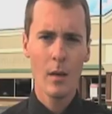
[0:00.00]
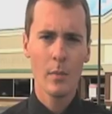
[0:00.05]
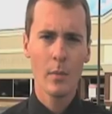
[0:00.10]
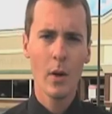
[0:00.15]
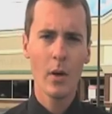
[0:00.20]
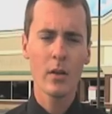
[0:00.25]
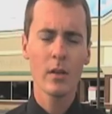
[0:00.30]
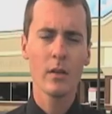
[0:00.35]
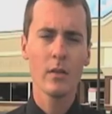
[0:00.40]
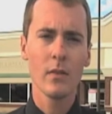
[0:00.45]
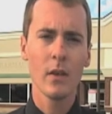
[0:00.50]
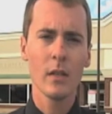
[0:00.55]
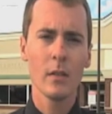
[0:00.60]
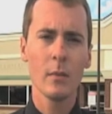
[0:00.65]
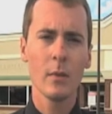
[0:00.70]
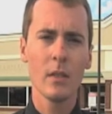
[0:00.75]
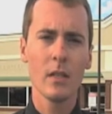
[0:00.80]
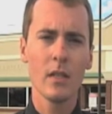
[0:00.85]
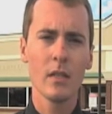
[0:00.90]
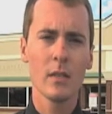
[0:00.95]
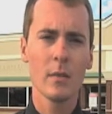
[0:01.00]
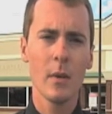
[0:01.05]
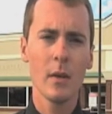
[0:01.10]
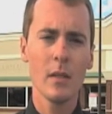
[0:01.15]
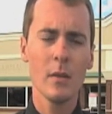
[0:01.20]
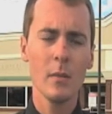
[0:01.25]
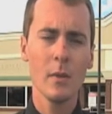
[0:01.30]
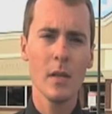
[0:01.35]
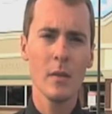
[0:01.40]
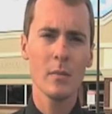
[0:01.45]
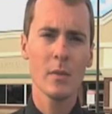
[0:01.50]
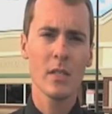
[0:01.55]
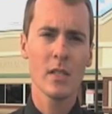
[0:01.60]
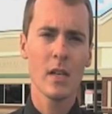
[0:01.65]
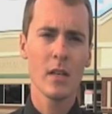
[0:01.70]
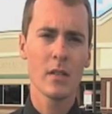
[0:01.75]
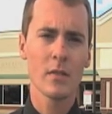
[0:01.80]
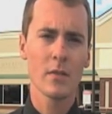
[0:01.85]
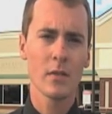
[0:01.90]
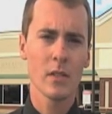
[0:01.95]
Parking availability is about to become
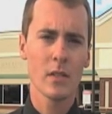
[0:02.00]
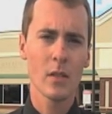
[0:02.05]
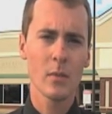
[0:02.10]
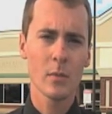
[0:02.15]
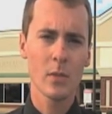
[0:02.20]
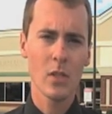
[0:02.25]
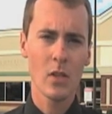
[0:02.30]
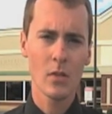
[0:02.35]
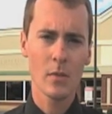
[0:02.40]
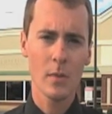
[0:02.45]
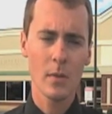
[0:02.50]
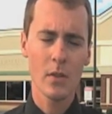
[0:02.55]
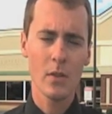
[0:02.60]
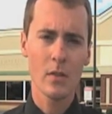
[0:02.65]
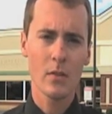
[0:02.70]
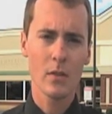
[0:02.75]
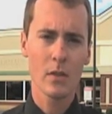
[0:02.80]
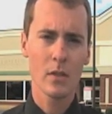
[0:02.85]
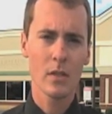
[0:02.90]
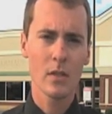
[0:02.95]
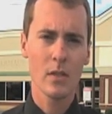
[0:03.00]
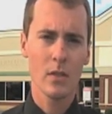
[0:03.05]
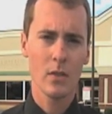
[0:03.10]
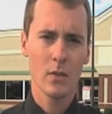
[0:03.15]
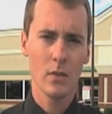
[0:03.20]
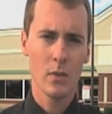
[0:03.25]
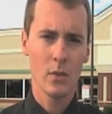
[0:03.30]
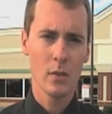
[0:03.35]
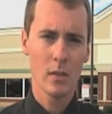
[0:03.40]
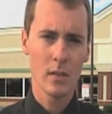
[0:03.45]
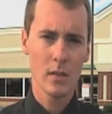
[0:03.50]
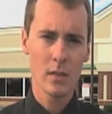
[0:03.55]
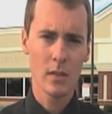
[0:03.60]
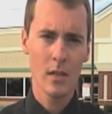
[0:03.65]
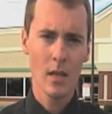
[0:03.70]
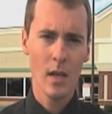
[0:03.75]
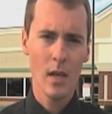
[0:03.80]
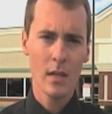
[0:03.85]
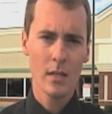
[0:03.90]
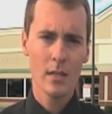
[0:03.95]
scarce for some Salisbury University students.
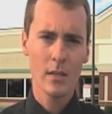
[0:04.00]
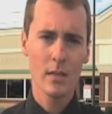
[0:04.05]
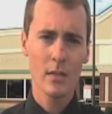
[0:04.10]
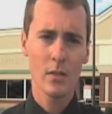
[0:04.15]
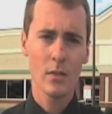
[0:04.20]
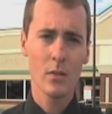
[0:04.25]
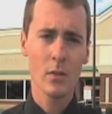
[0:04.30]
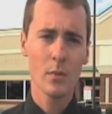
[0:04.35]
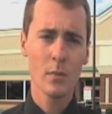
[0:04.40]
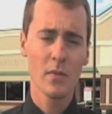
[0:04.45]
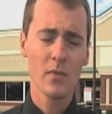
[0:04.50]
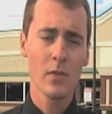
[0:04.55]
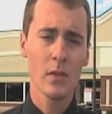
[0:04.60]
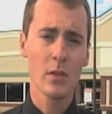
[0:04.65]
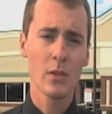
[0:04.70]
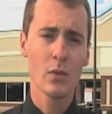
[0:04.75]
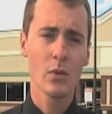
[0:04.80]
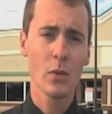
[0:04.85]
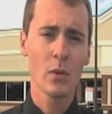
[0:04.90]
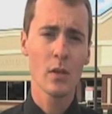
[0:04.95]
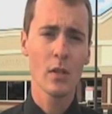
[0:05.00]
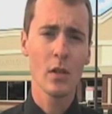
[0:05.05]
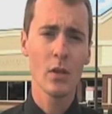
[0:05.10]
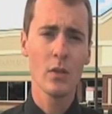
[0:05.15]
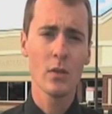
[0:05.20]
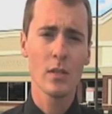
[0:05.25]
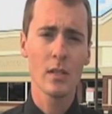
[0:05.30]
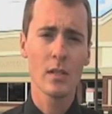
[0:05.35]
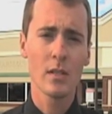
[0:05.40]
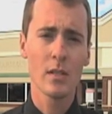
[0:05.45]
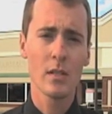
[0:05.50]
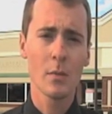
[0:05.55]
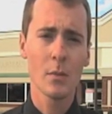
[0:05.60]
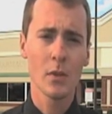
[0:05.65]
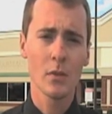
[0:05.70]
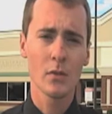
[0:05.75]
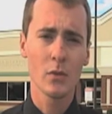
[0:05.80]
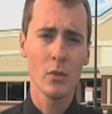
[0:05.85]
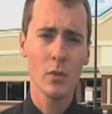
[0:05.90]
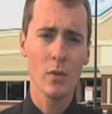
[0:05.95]
Since the Superfresh store closed in the summer
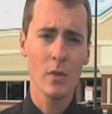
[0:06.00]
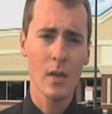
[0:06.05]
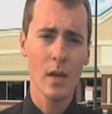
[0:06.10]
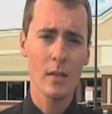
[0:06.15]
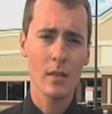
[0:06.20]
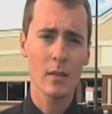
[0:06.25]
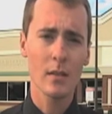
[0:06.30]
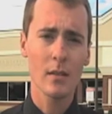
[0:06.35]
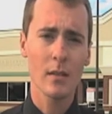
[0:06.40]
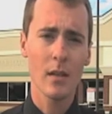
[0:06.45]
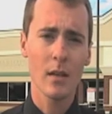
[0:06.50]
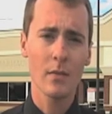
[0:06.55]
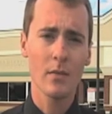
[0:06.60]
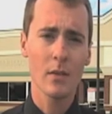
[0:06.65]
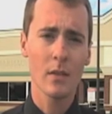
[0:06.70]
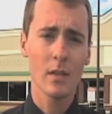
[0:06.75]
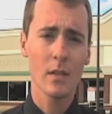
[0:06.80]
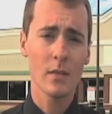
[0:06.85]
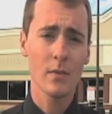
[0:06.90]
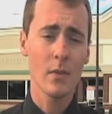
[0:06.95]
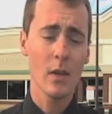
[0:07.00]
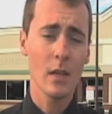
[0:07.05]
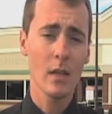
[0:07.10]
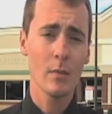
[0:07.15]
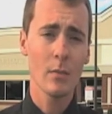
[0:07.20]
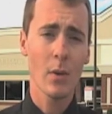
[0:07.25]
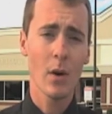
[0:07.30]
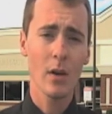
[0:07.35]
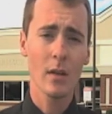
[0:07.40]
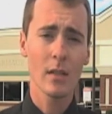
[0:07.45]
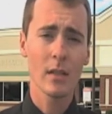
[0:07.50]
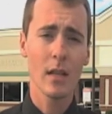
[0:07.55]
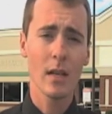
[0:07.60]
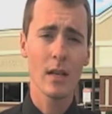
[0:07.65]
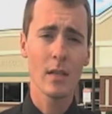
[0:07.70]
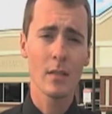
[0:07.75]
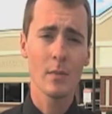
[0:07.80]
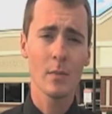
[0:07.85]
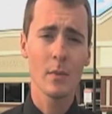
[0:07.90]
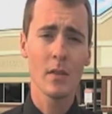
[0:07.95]
of 2011, this vacant parking lot
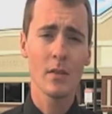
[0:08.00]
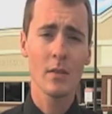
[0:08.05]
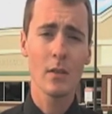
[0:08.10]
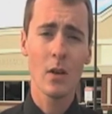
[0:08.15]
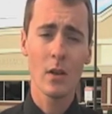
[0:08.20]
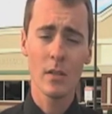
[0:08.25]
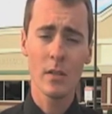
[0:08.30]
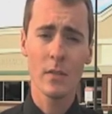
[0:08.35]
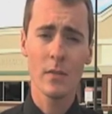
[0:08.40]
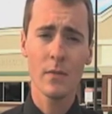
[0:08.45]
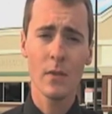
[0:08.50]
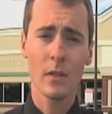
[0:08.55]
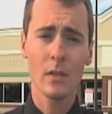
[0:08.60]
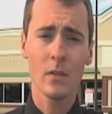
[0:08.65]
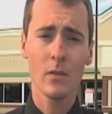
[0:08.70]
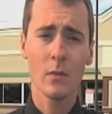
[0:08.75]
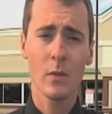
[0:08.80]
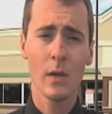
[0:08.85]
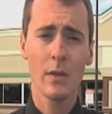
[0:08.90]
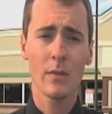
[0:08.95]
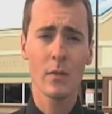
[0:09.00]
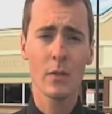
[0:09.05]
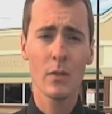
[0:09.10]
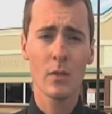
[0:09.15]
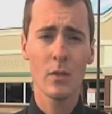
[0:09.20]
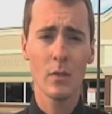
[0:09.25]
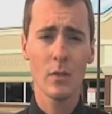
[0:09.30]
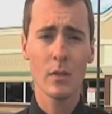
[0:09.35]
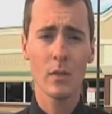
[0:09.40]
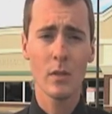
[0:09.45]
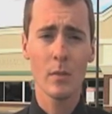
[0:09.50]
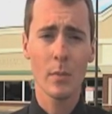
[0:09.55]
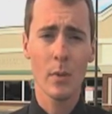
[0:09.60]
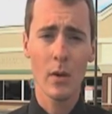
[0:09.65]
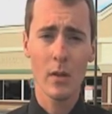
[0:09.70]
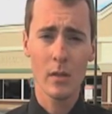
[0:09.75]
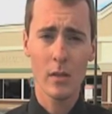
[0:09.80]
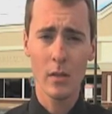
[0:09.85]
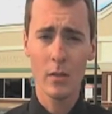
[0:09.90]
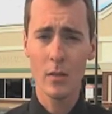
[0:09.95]
has been a cost-effective way for students to
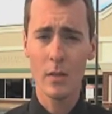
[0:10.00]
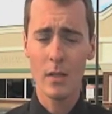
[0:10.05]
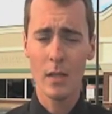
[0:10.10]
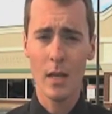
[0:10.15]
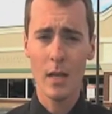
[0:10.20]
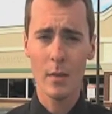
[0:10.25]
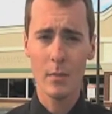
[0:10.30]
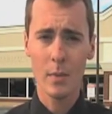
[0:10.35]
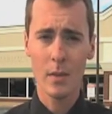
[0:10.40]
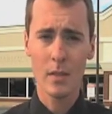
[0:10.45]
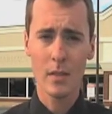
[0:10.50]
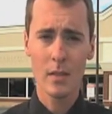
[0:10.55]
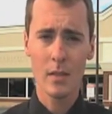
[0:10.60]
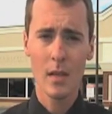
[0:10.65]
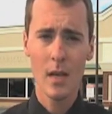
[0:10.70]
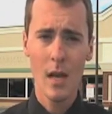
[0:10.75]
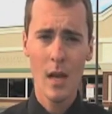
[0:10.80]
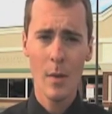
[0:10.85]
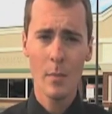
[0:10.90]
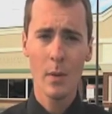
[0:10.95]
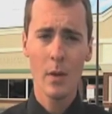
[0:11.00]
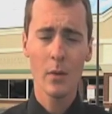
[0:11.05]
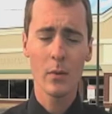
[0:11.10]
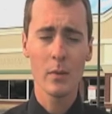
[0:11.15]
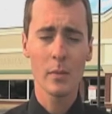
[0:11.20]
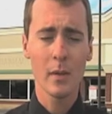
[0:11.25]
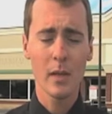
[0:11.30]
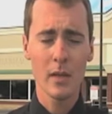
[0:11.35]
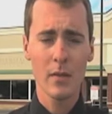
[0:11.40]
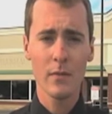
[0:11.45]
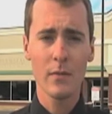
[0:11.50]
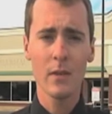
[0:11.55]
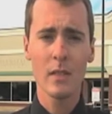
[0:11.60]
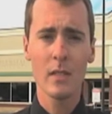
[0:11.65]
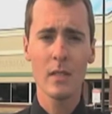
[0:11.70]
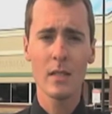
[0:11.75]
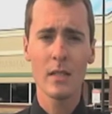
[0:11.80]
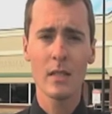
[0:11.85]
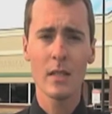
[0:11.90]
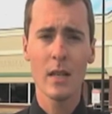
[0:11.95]
park close to campus. But with Planet
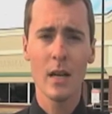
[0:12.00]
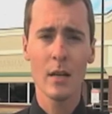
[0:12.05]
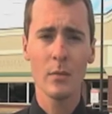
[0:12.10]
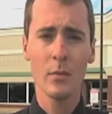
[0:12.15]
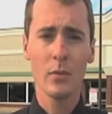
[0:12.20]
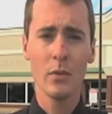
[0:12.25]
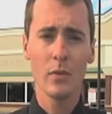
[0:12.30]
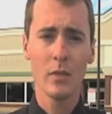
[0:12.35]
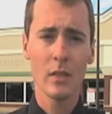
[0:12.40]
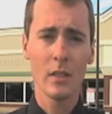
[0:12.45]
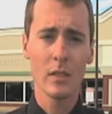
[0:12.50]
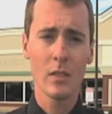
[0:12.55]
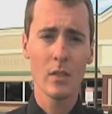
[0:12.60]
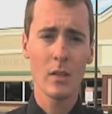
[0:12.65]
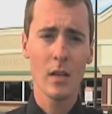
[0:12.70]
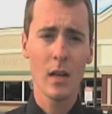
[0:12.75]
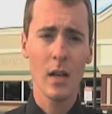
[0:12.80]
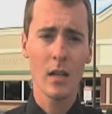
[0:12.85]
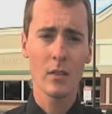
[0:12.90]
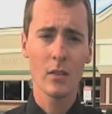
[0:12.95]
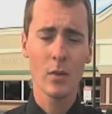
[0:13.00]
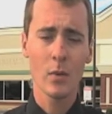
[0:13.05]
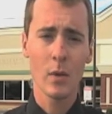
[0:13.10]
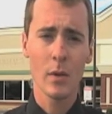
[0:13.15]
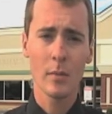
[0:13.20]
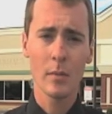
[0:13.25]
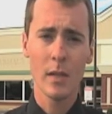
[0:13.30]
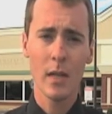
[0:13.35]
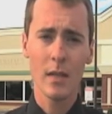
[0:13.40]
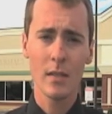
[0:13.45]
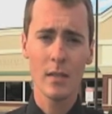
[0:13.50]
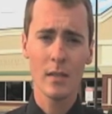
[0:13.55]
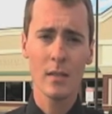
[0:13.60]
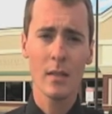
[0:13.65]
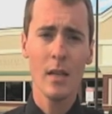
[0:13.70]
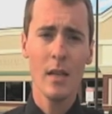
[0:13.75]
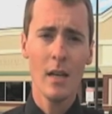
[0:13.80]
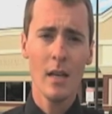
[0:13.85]
Fitness now moving into the College Square Plaza,